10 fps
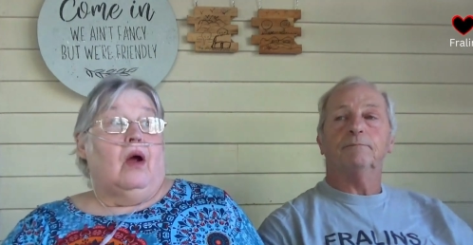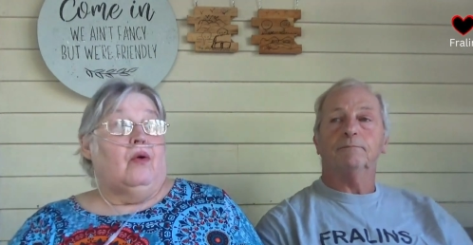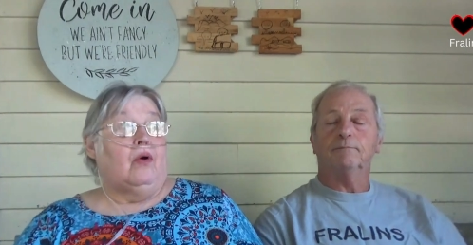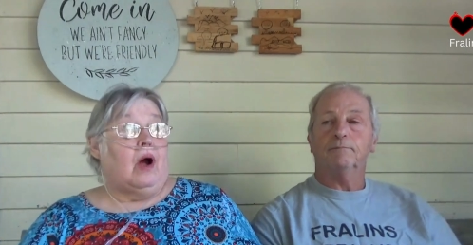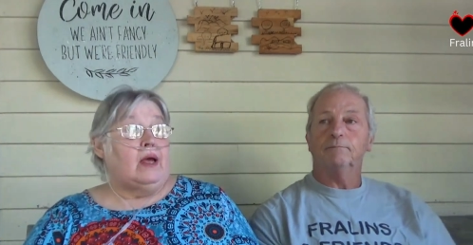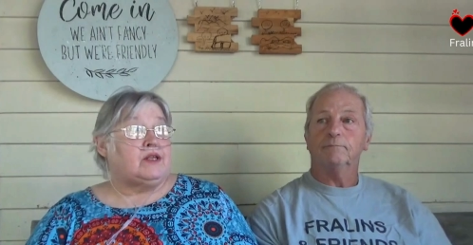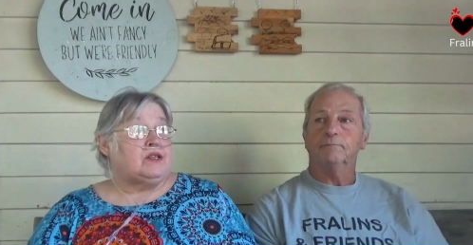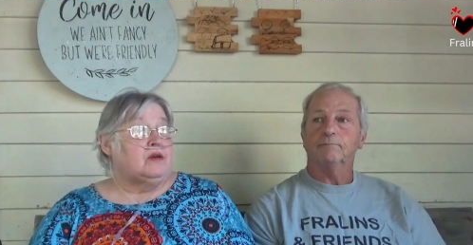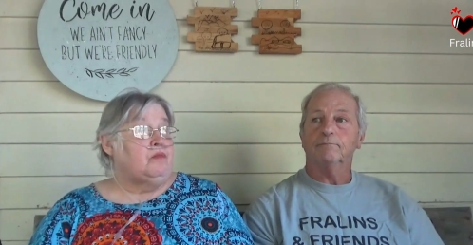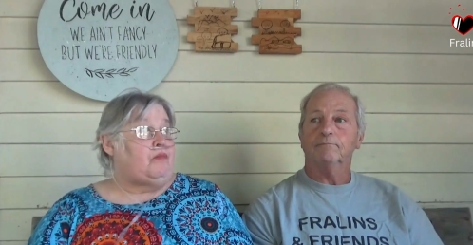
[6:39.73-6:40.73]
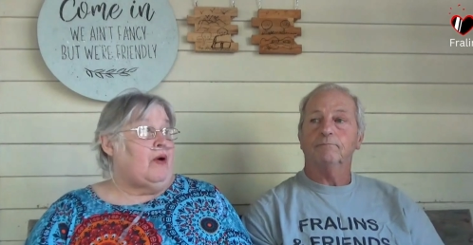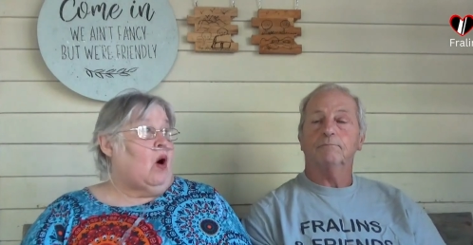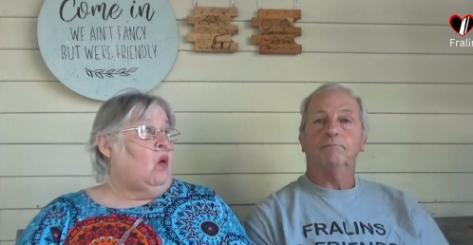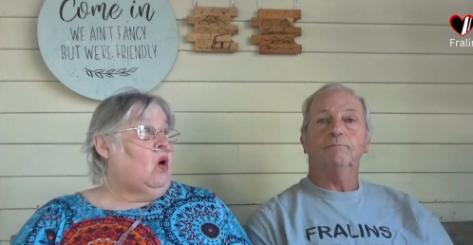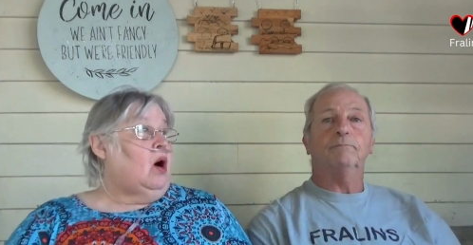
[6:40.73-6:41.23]
Speaker 1: write some
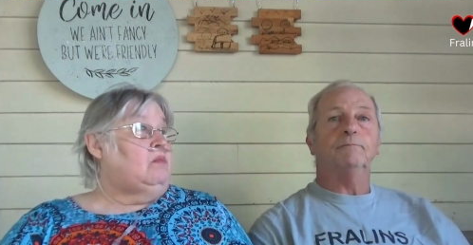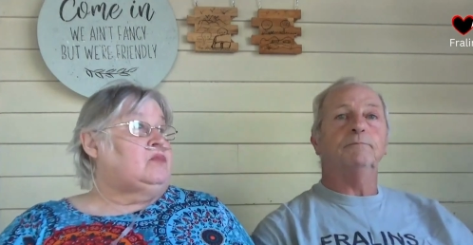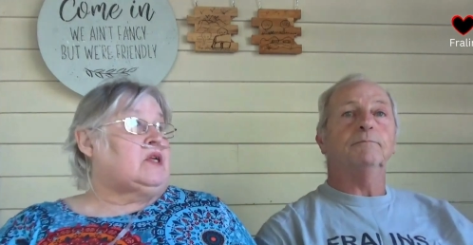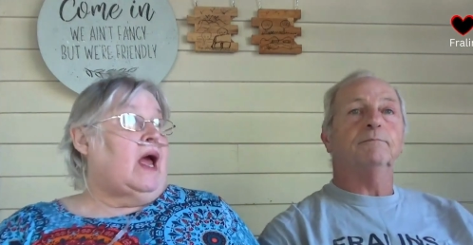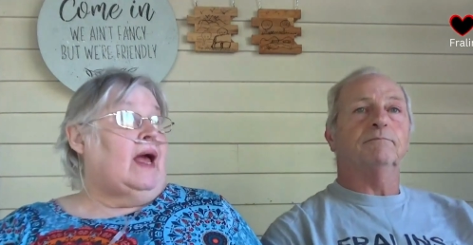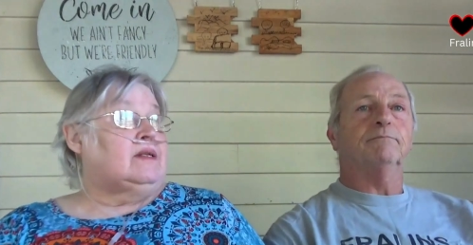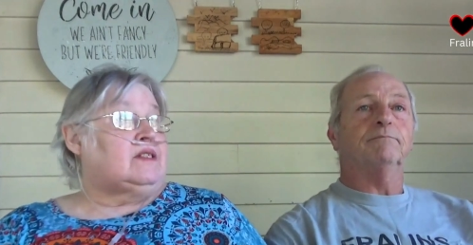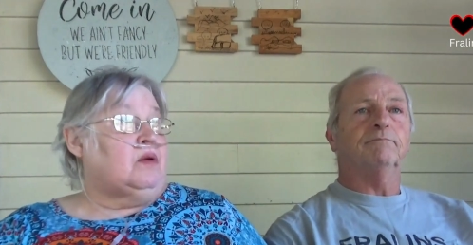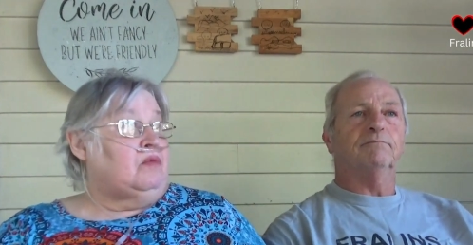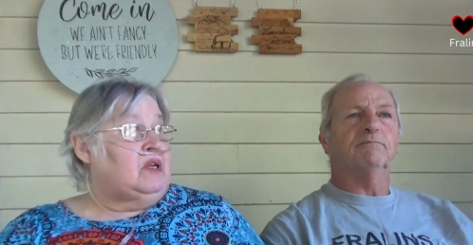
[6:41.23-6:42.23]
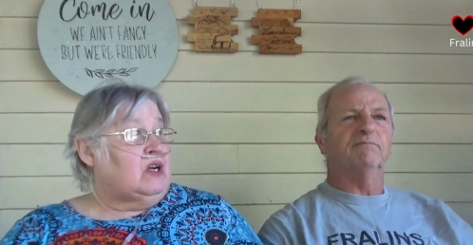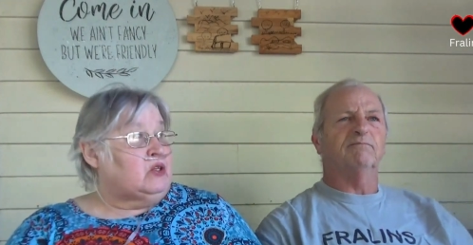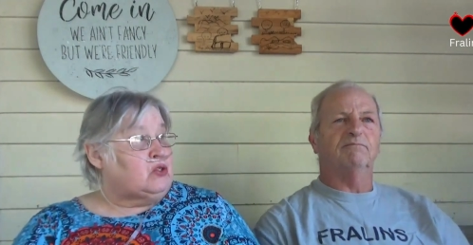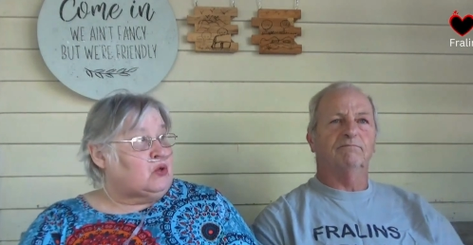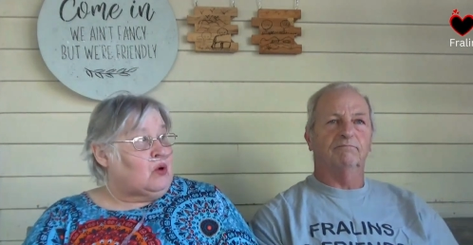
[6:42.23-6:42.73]
poems and some
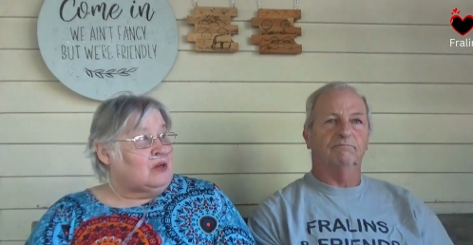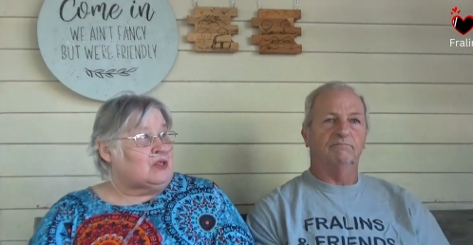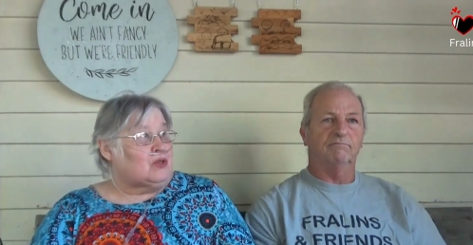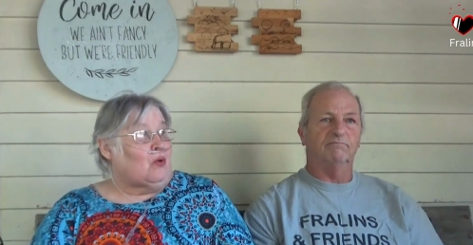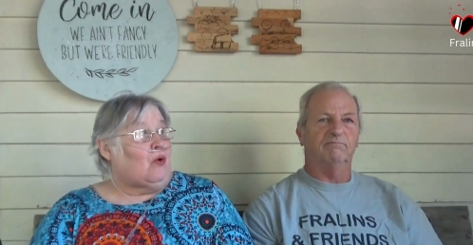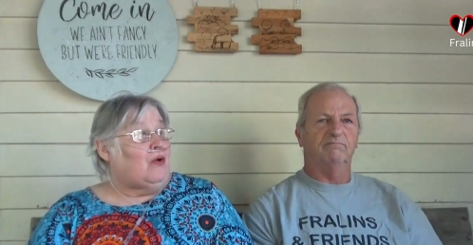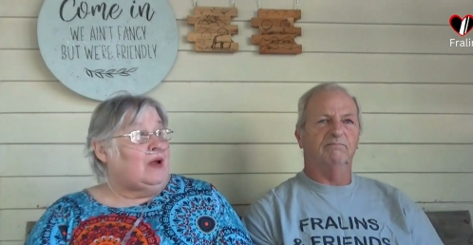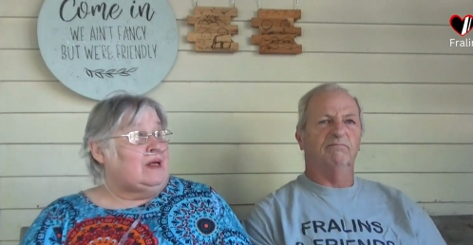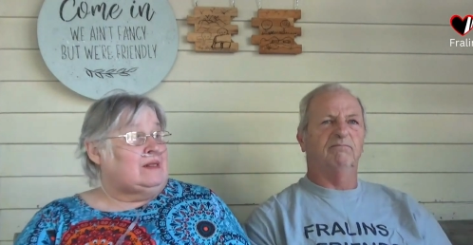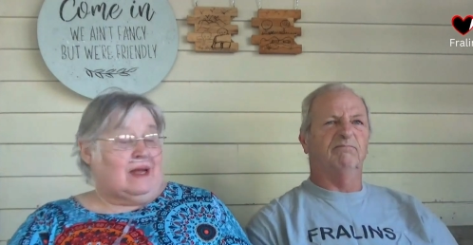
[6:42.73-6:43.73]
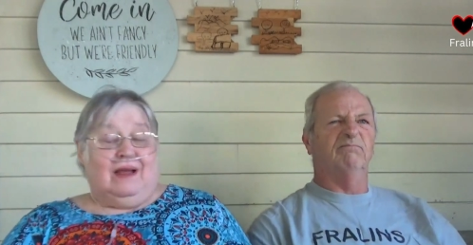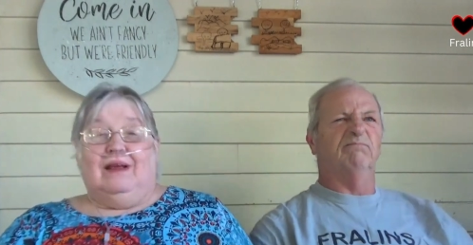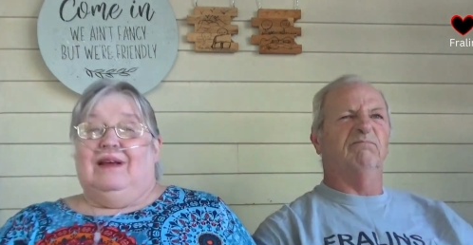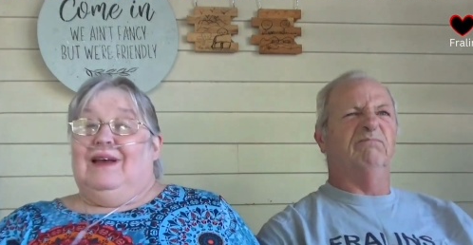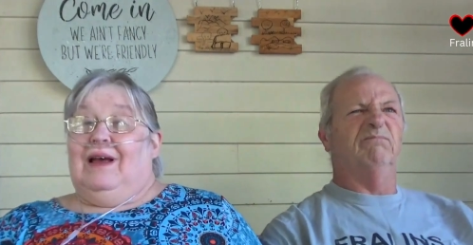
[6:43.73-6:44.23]
little short stories
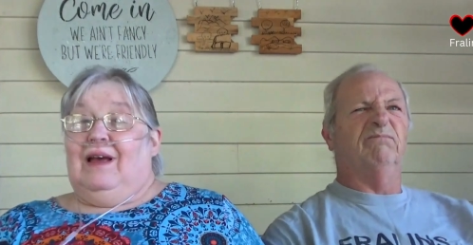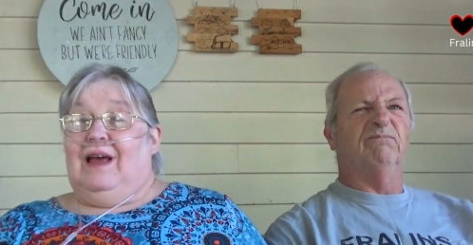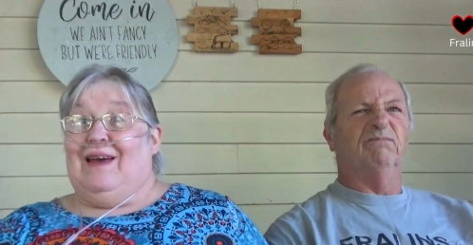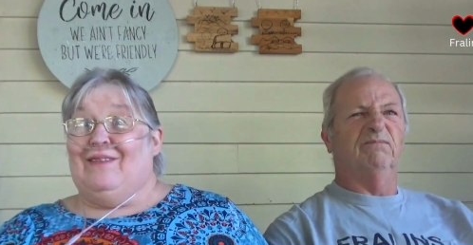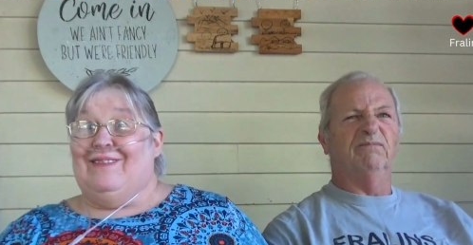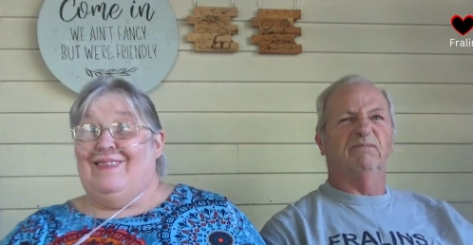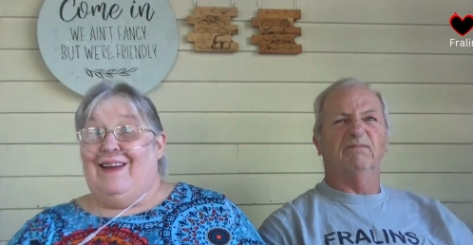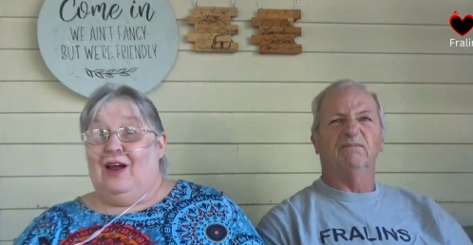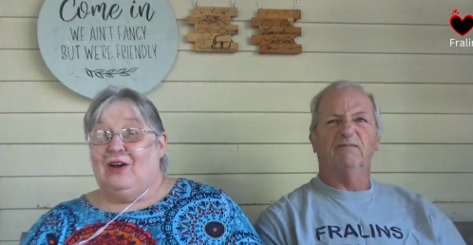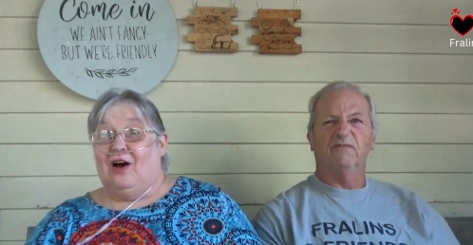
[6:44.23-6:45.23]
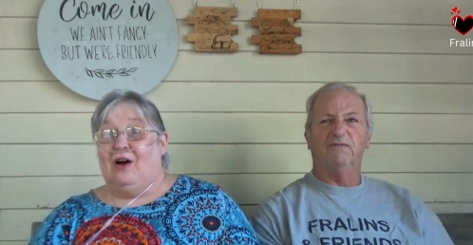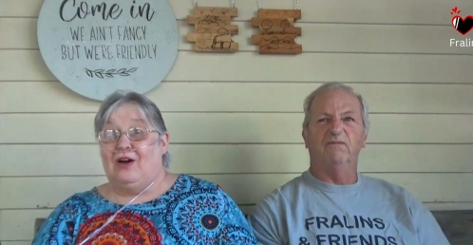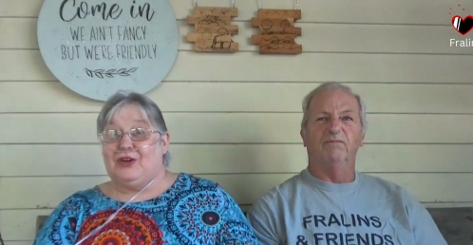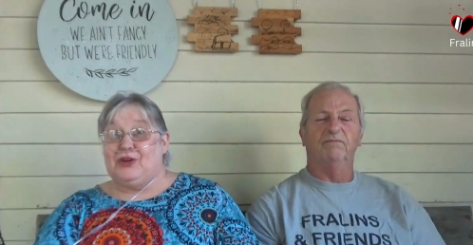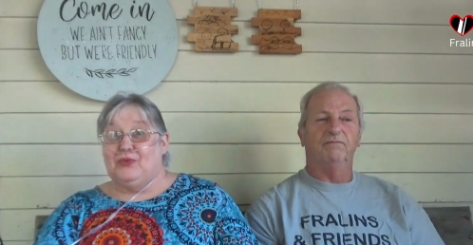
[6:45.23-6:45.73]
and
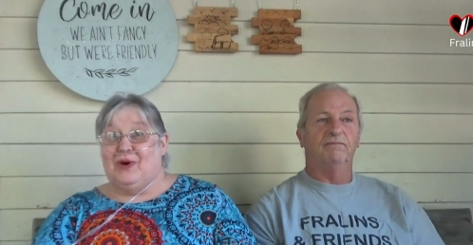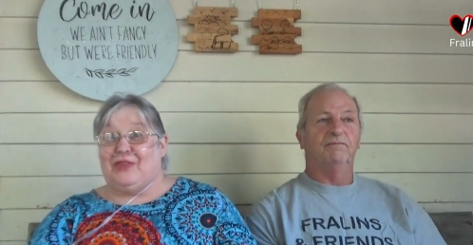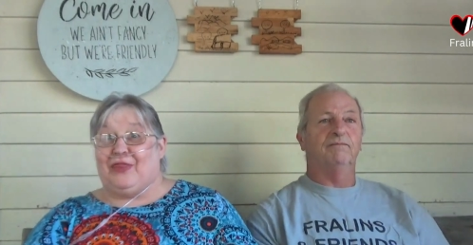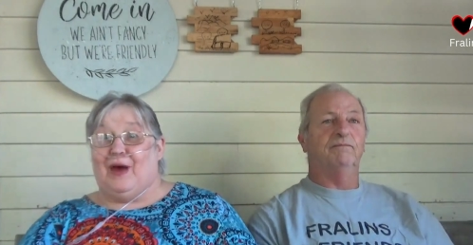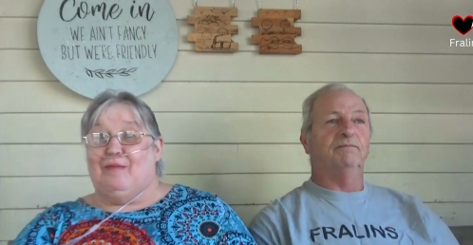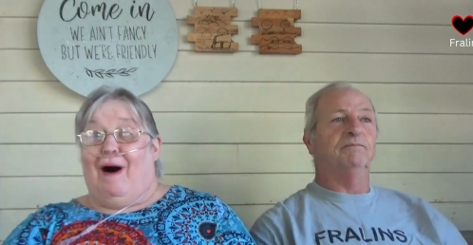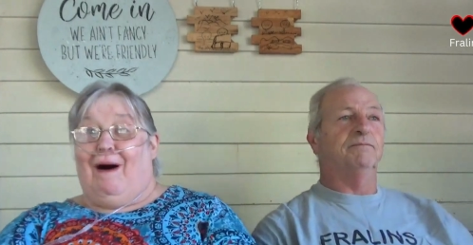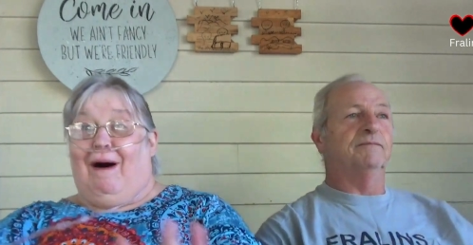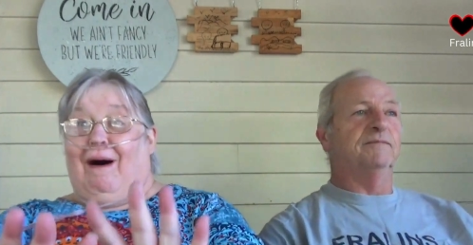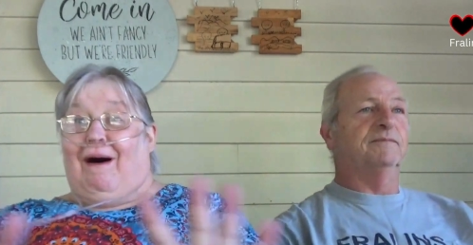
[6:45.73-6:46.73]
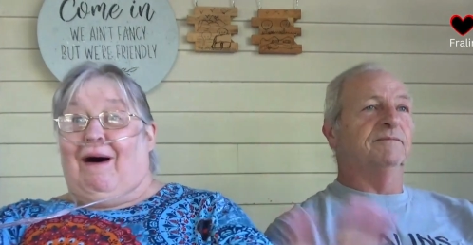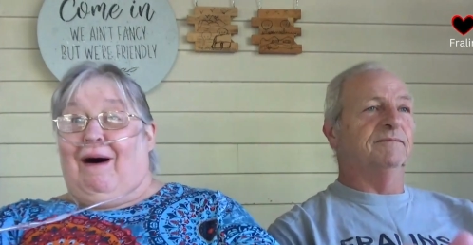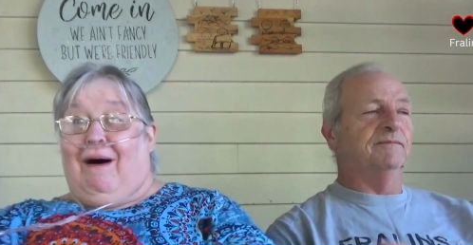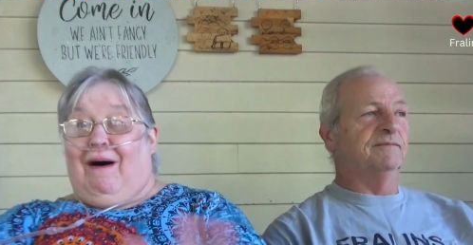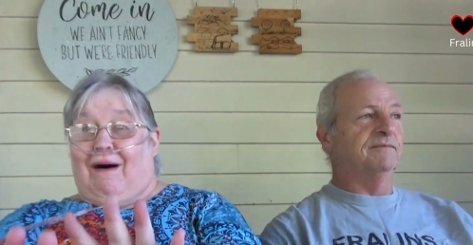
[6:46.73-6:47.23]
haunt you with them. Ha,
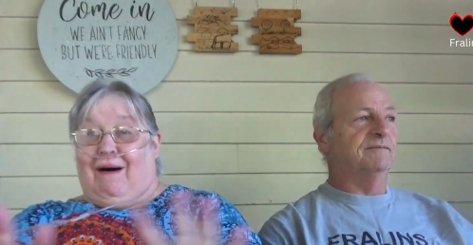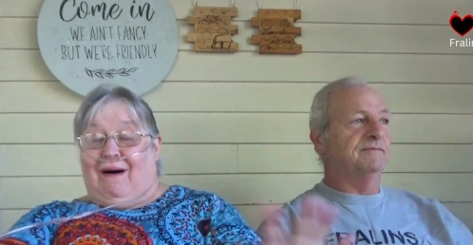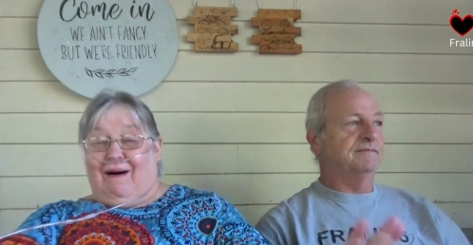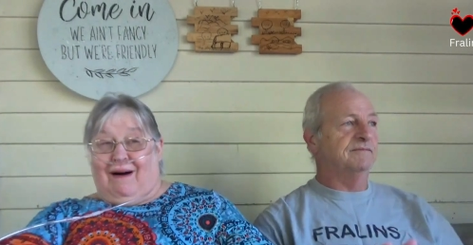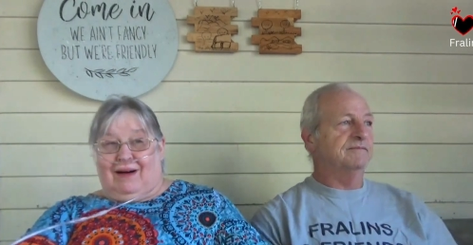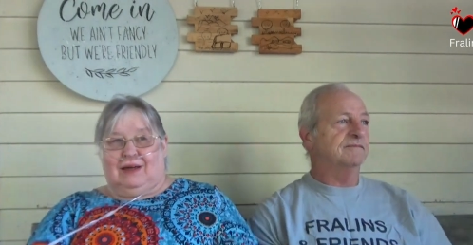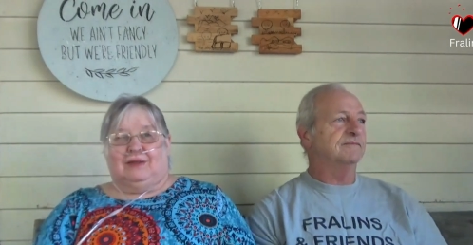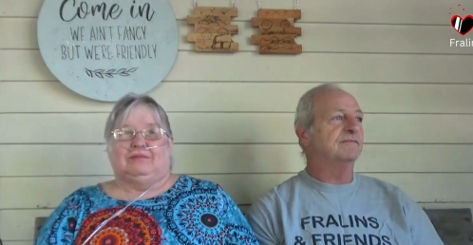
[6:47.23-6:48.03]
ha, ha.